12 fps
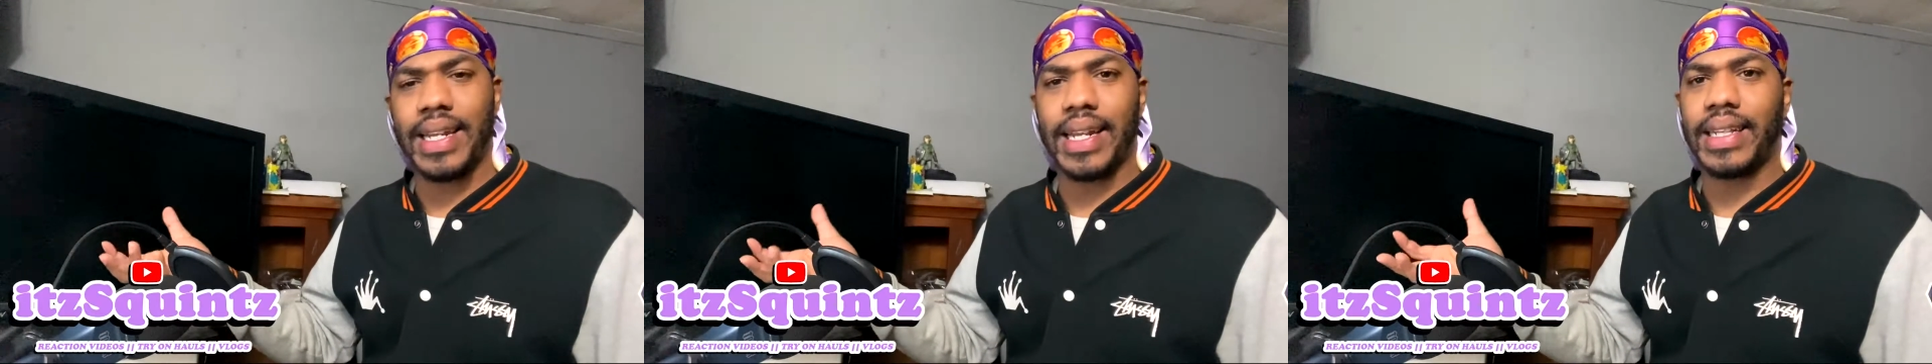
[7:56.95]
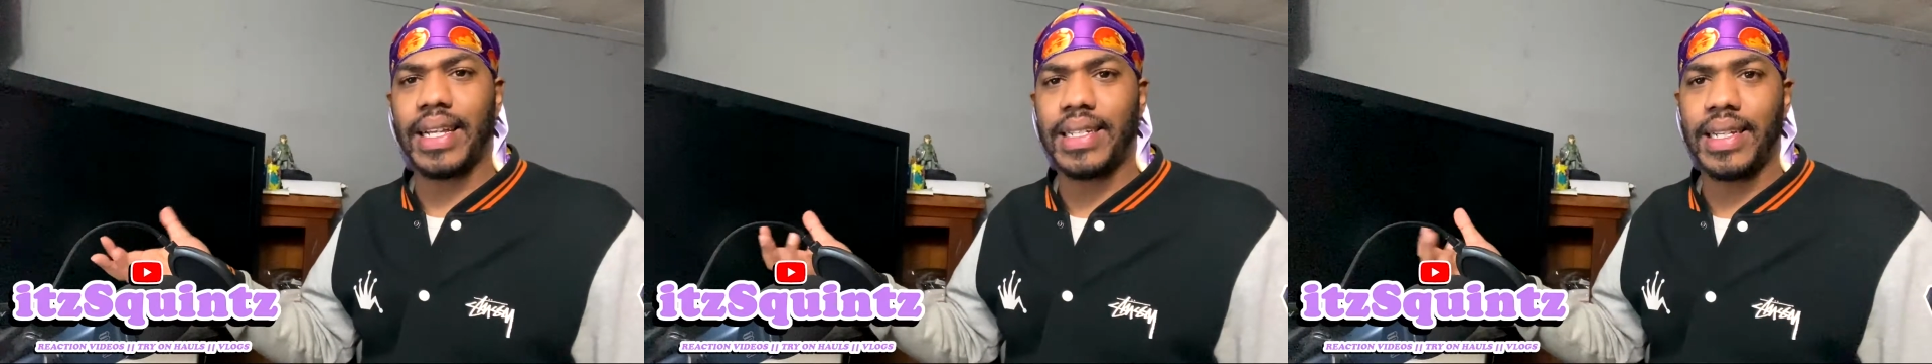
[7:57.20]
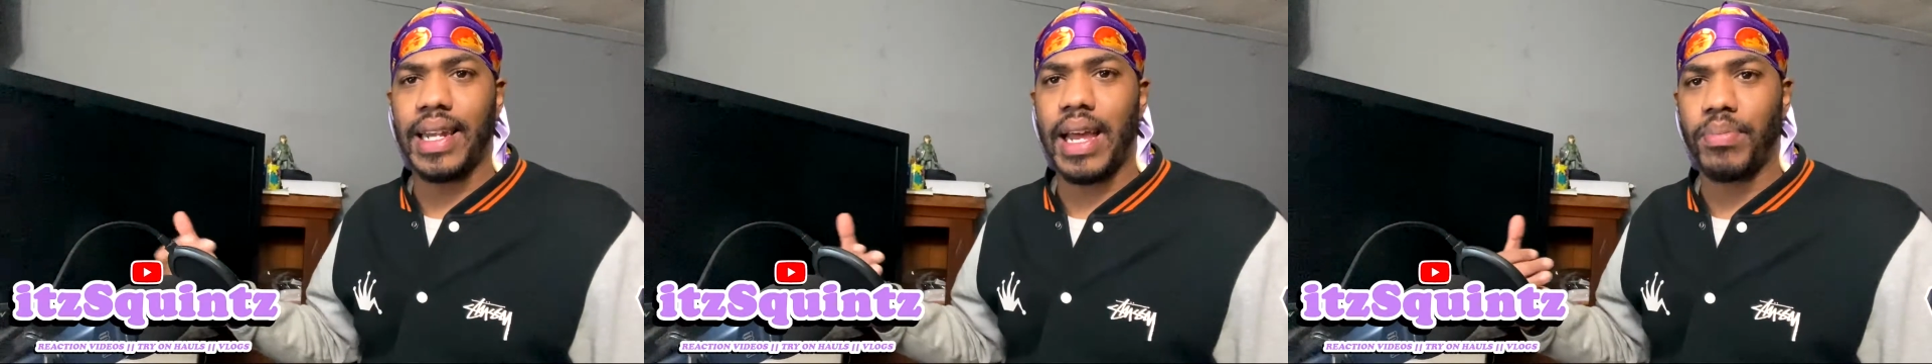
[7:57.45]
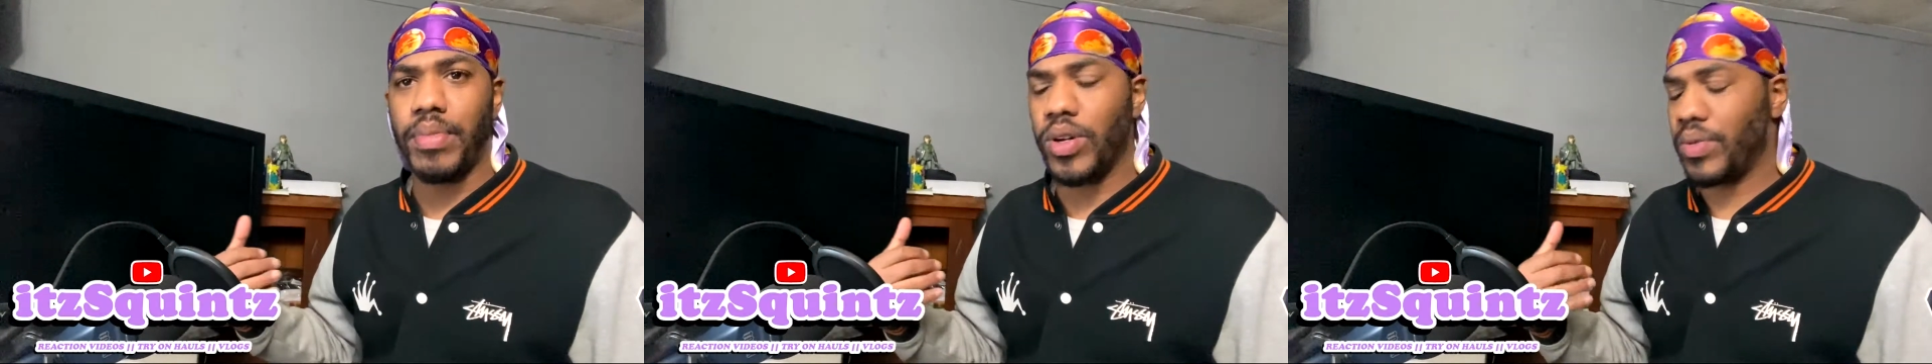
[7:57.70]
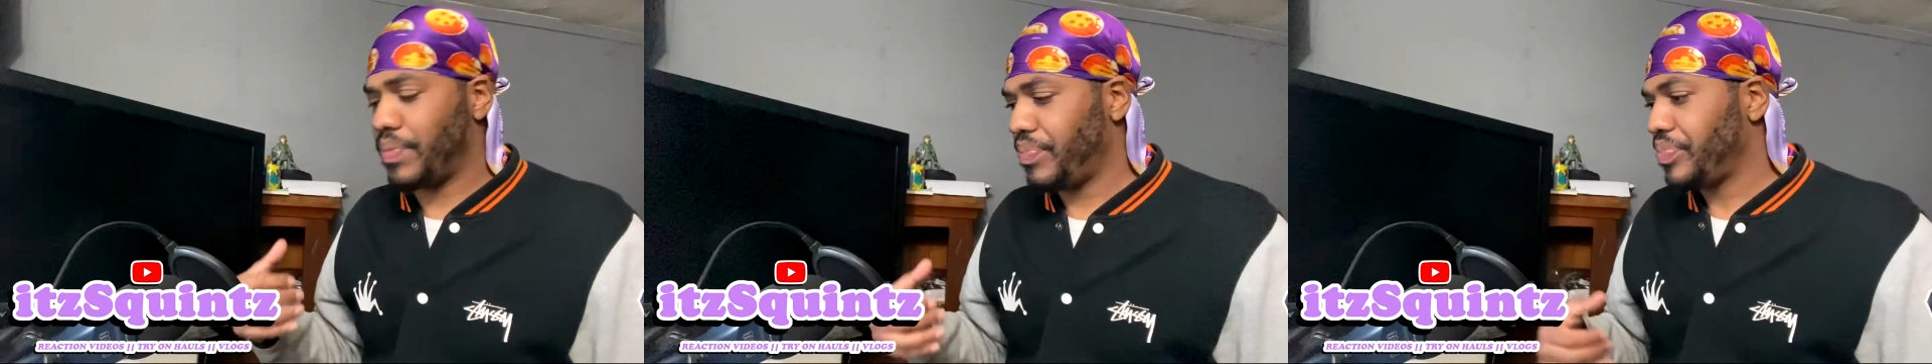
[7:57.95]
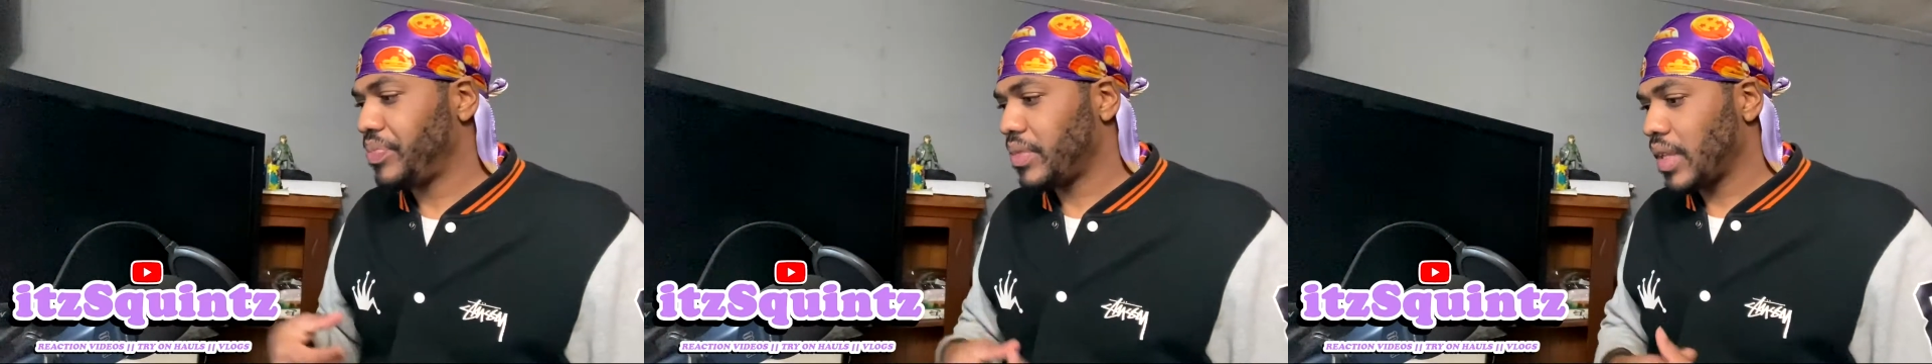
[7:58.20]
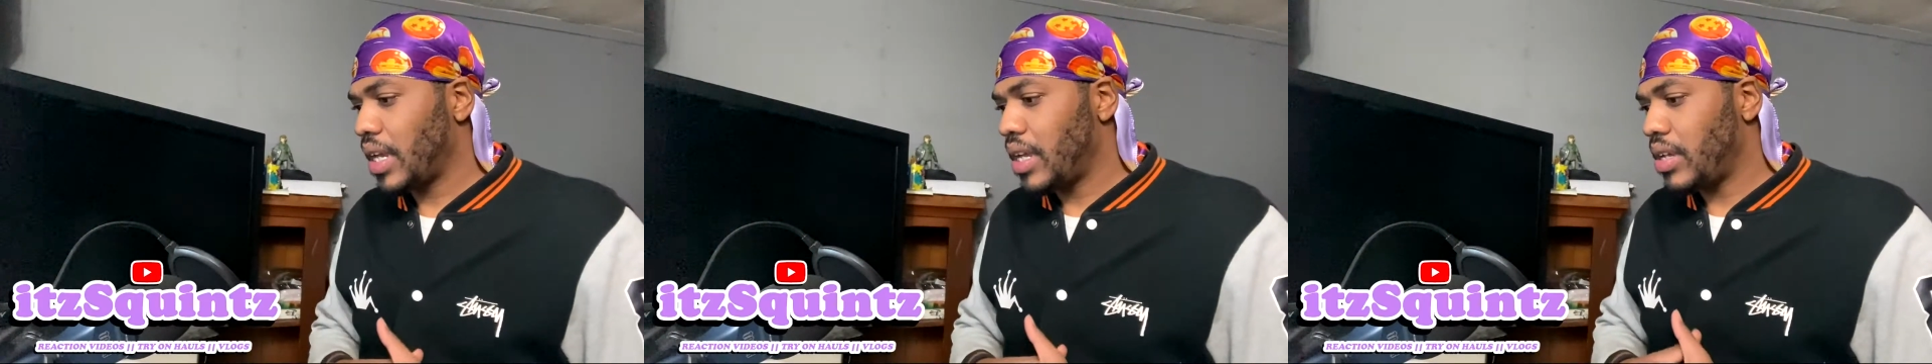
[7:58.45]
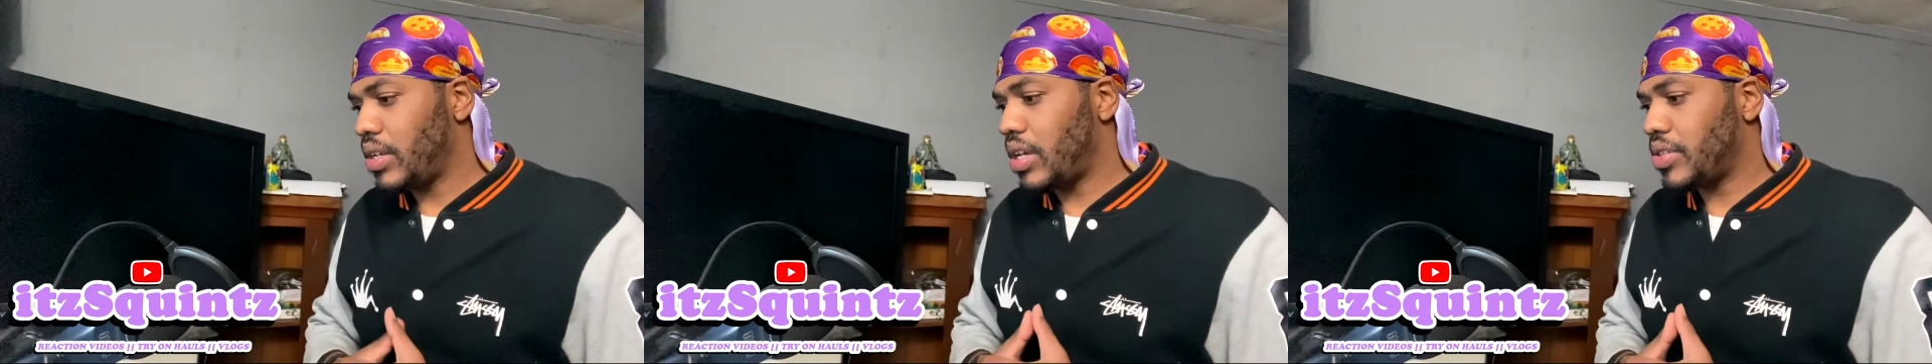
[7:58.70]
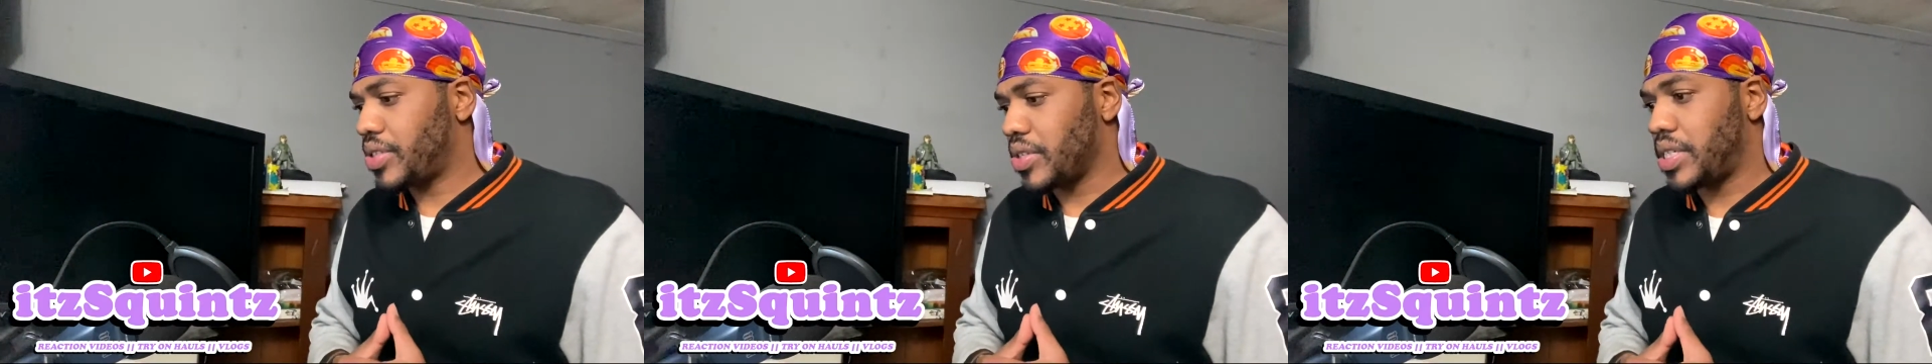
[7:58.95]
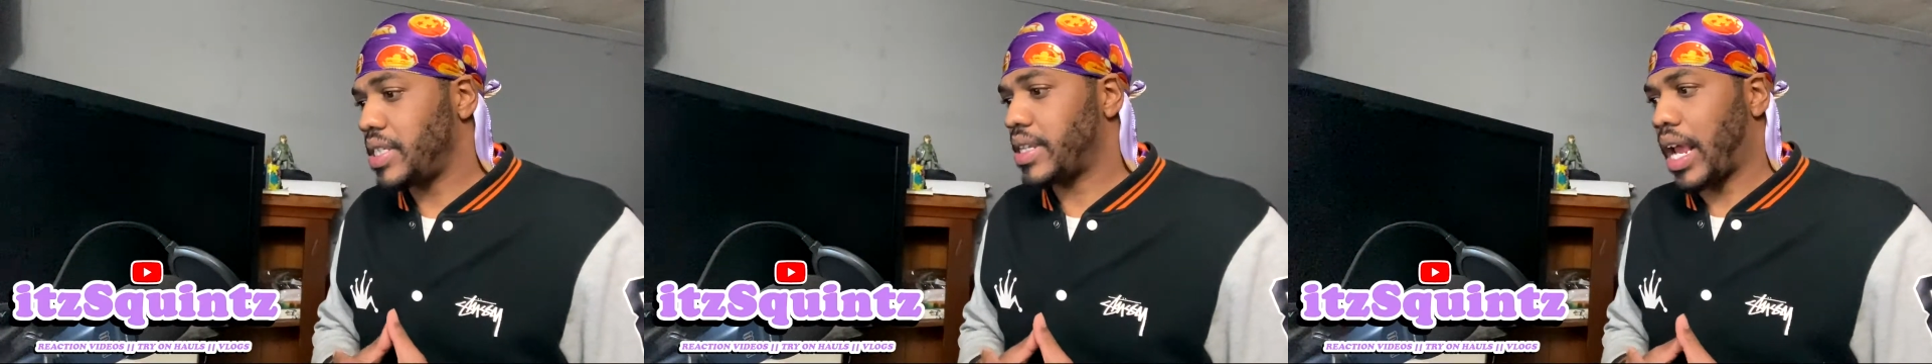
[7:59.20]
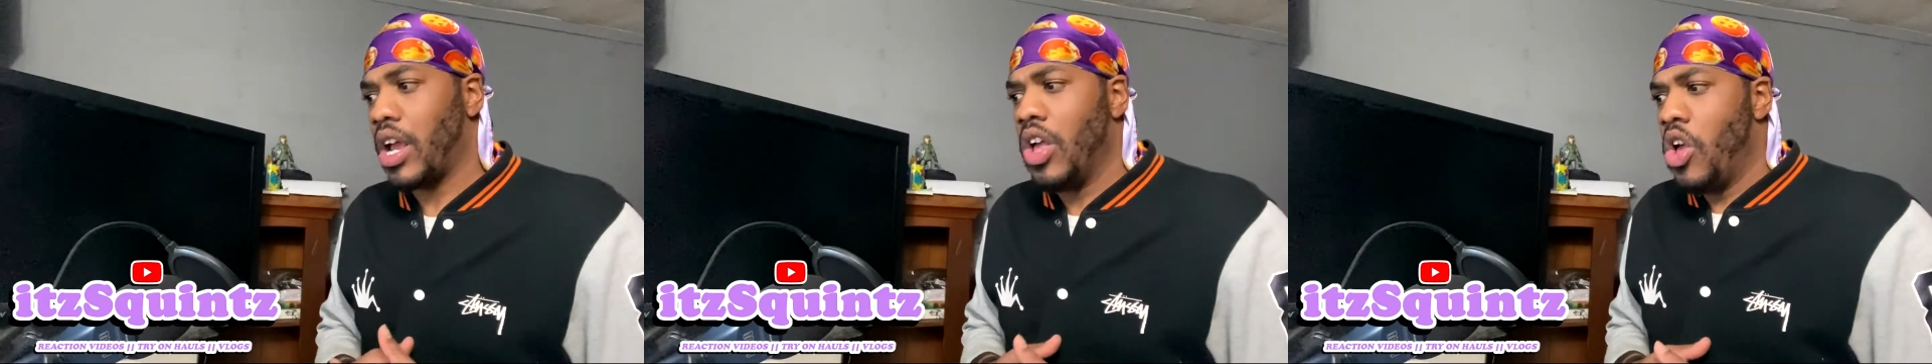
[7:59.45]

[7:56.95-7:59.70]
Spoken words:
I think she liked milk, so she's like,